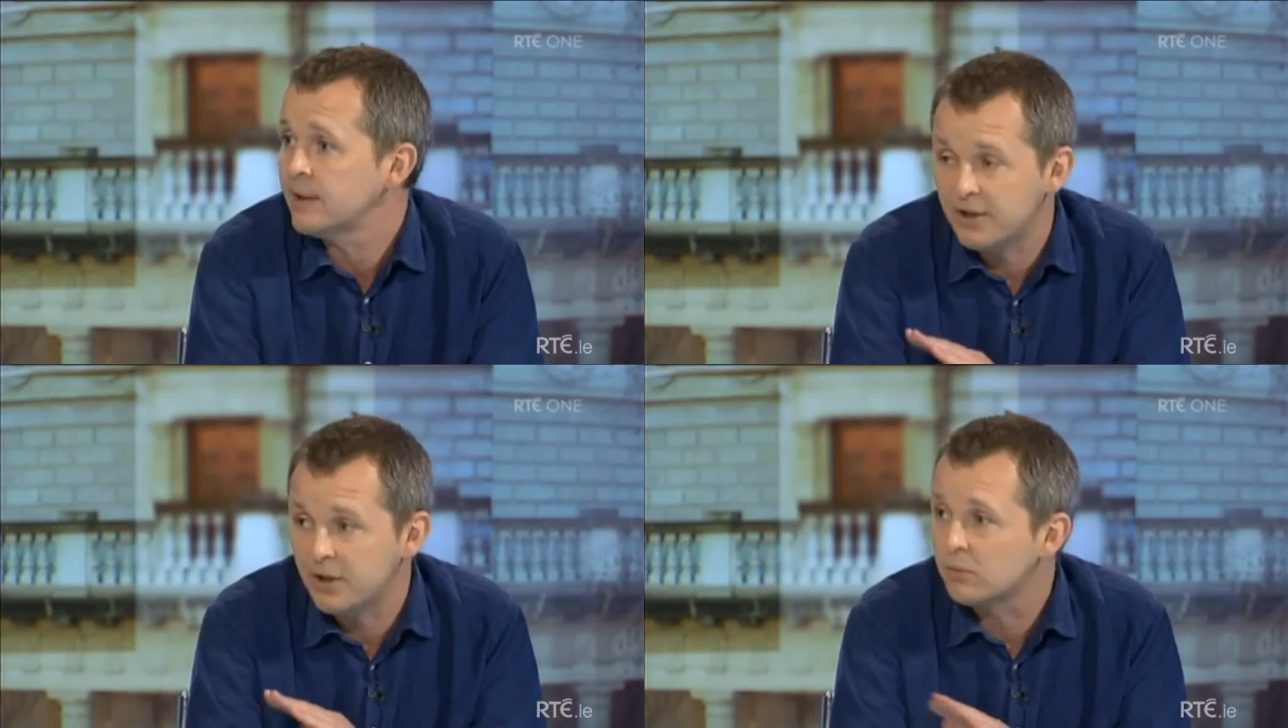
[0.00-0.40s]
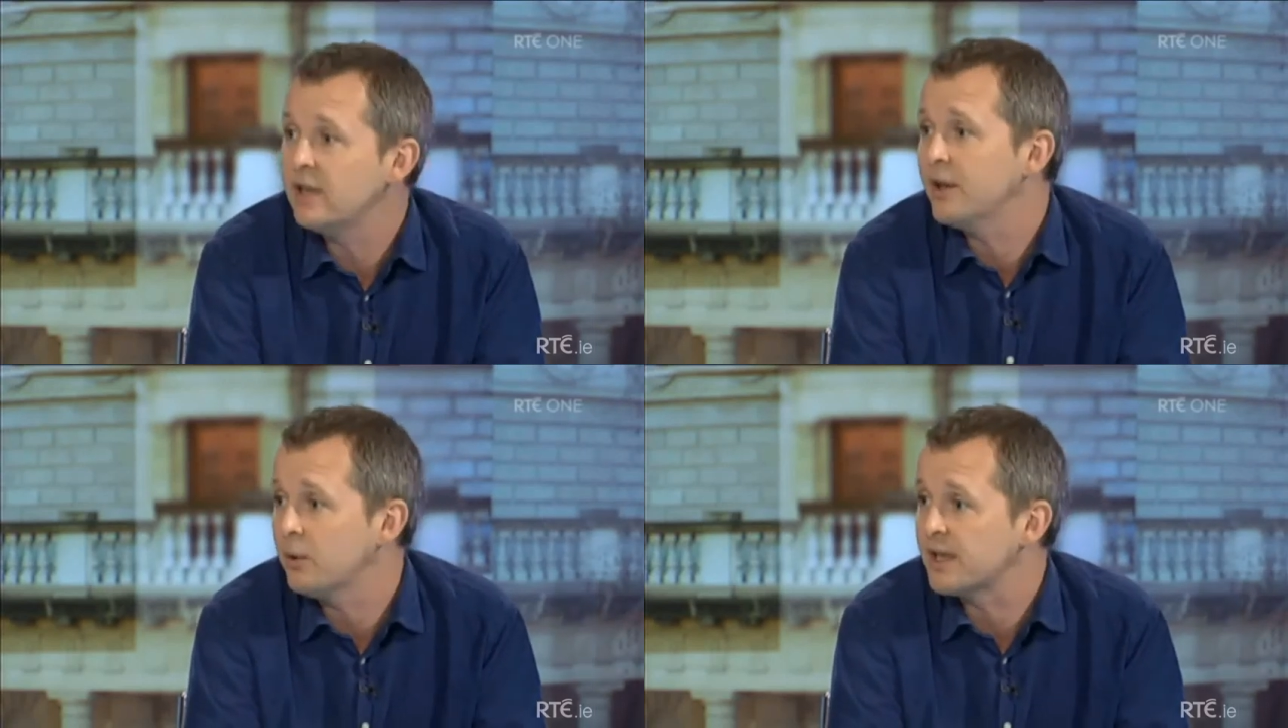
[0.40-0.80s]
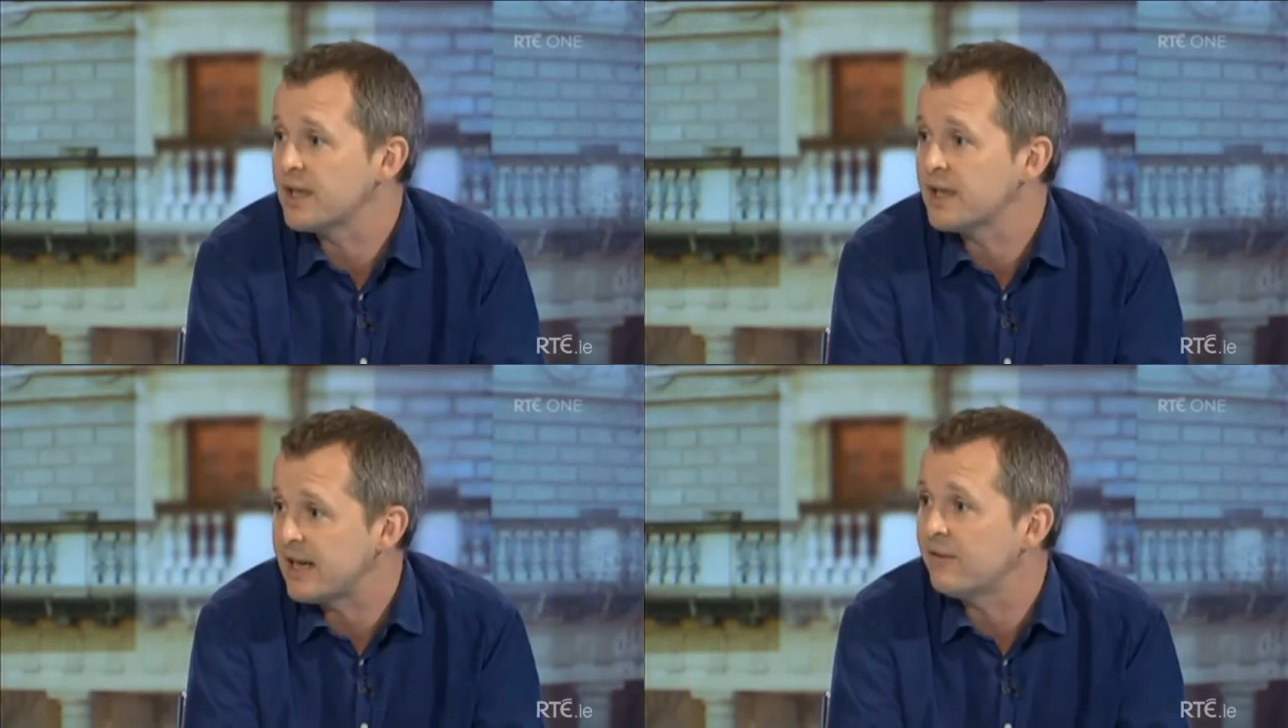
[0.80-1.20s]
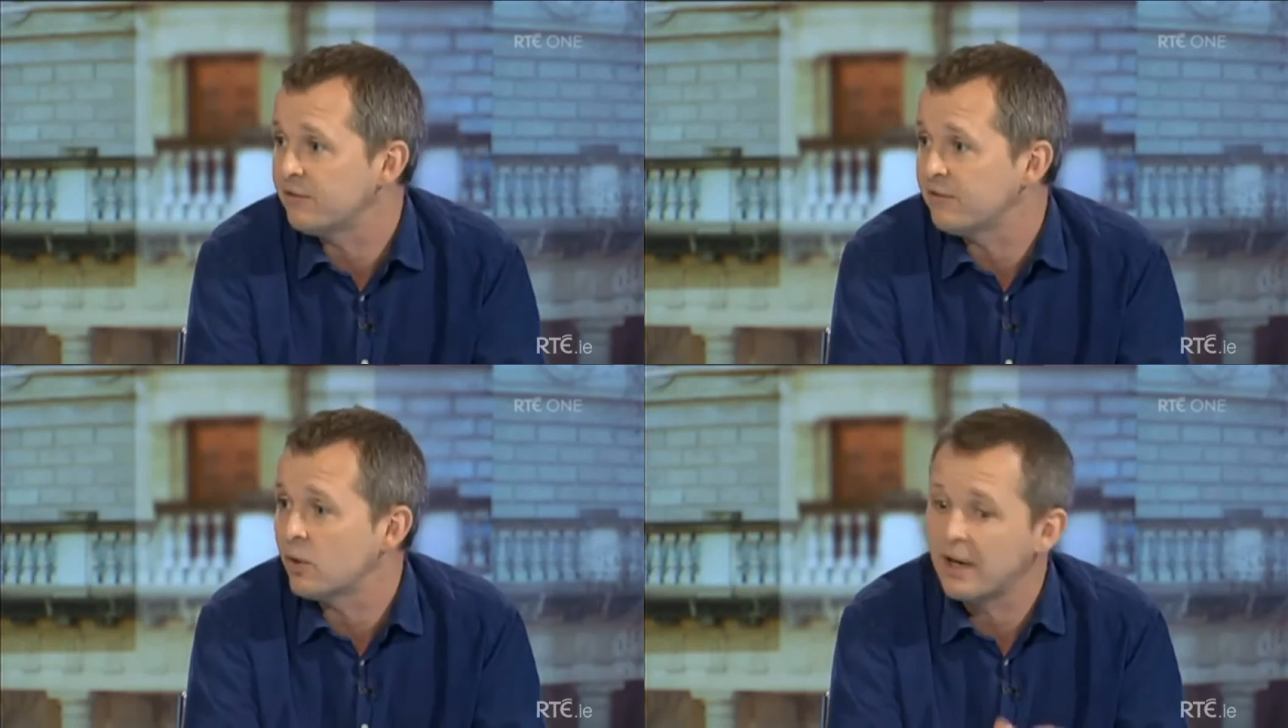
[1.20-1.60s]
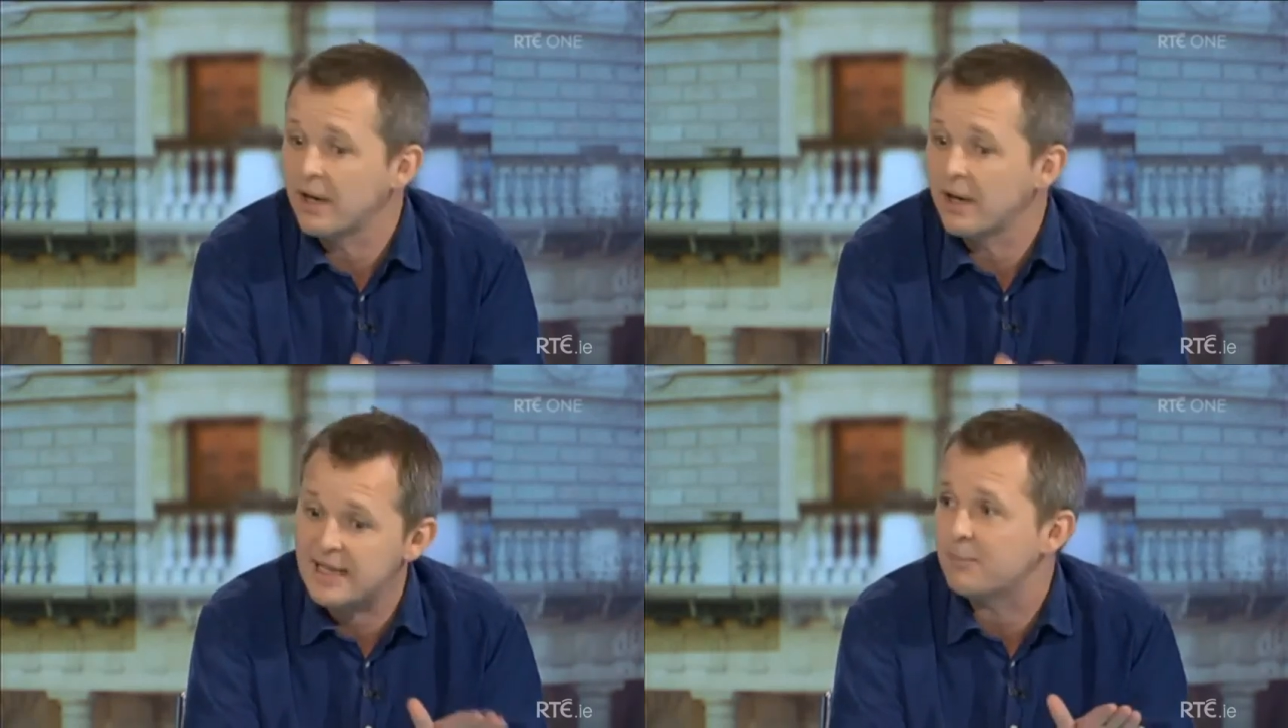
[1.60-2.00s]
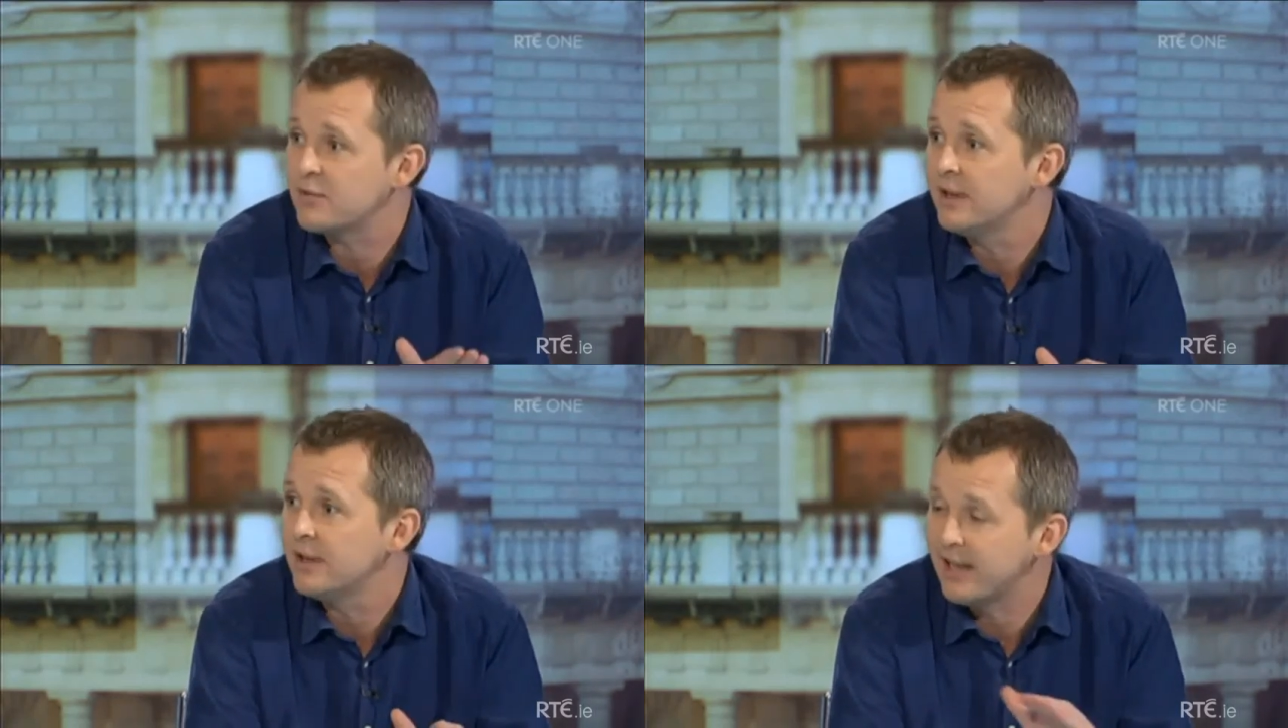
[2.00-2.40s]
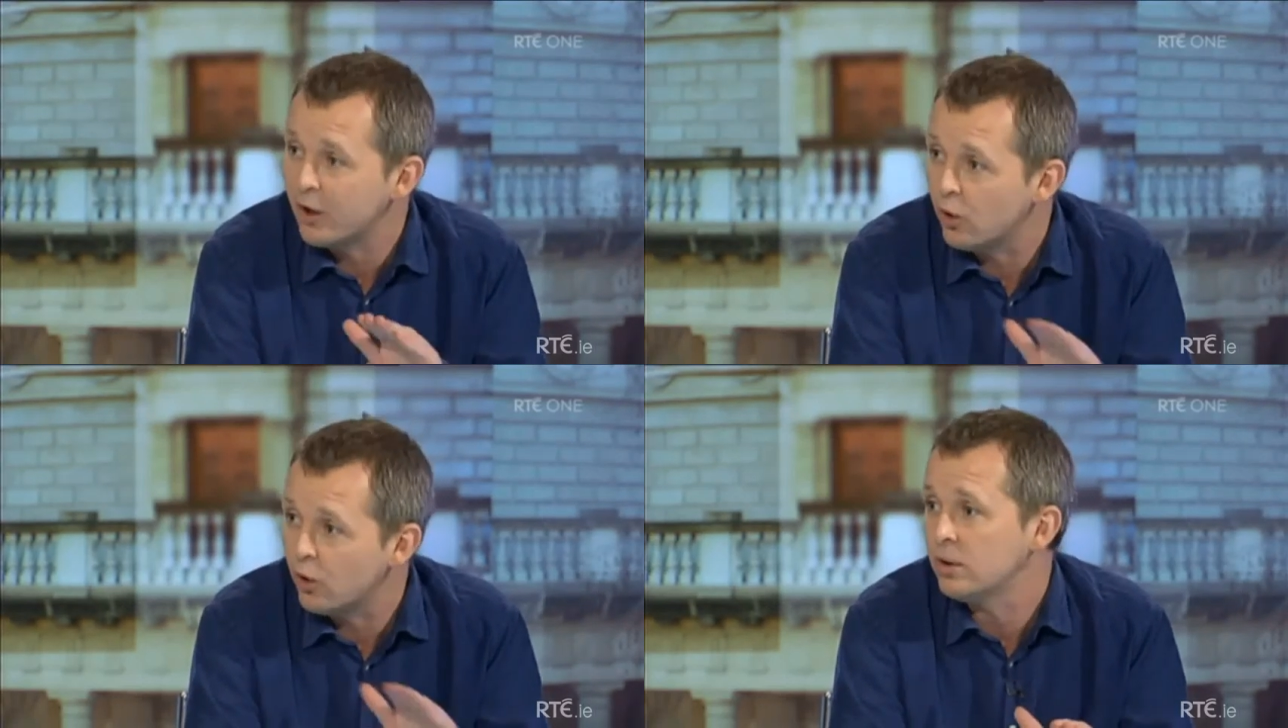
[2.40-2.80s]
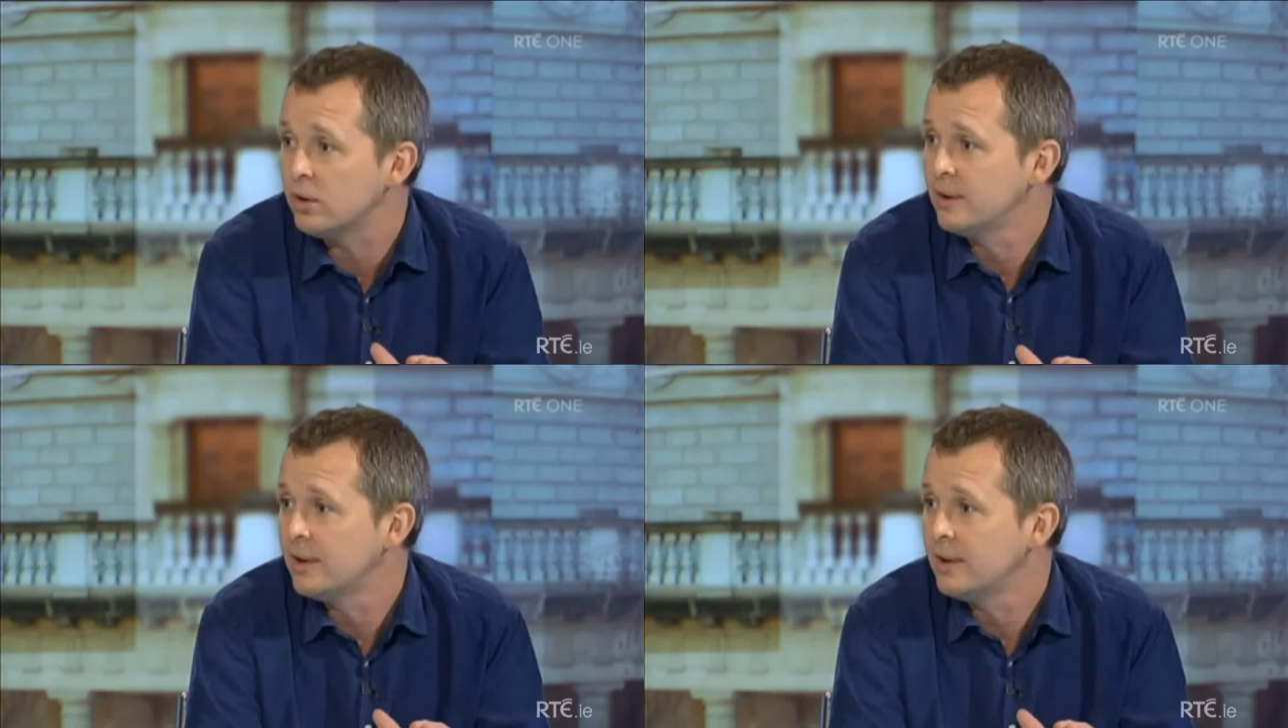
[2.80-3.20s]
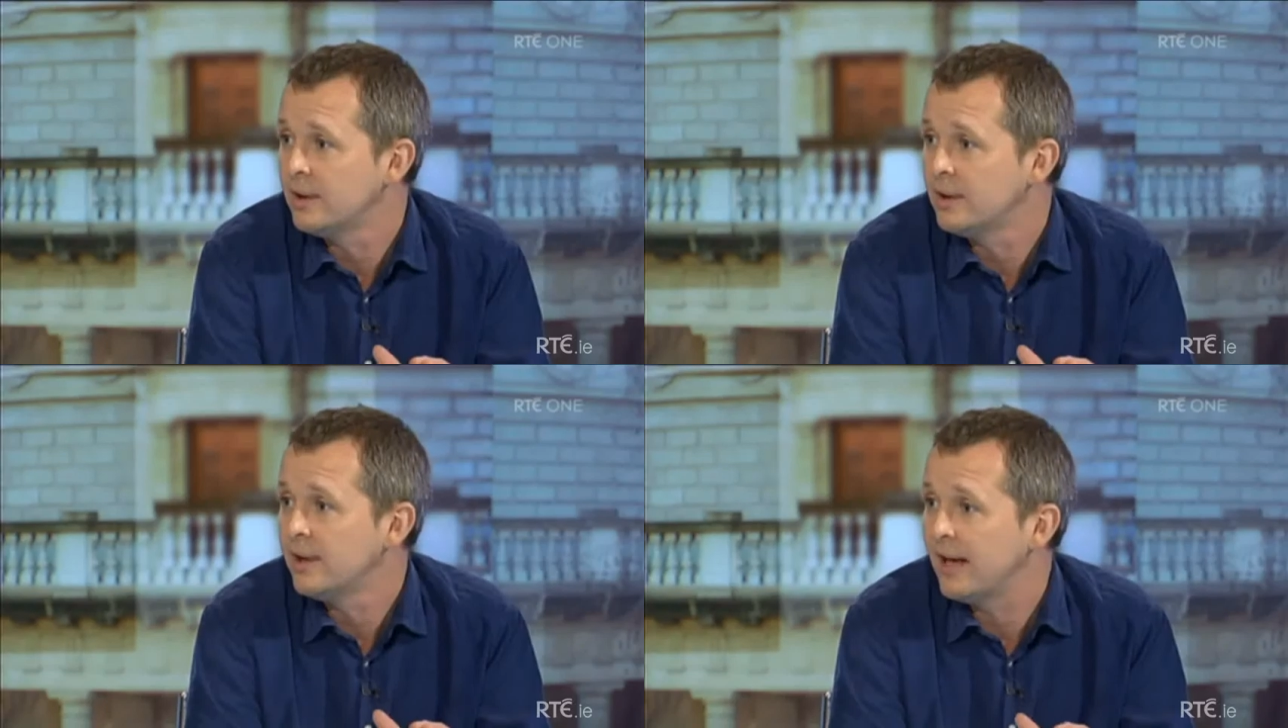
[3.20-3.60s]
You don't really know what they stand for, except they all mm-hmm. have